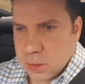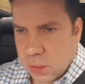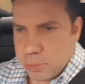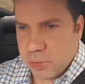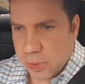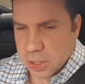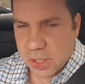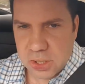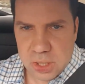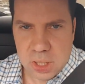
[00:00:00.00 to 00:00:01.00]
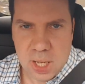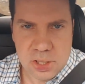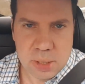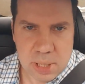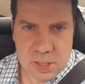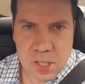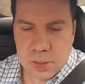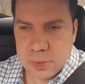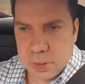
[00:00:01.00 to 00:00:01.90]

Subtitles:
I prefer just to launch it myself.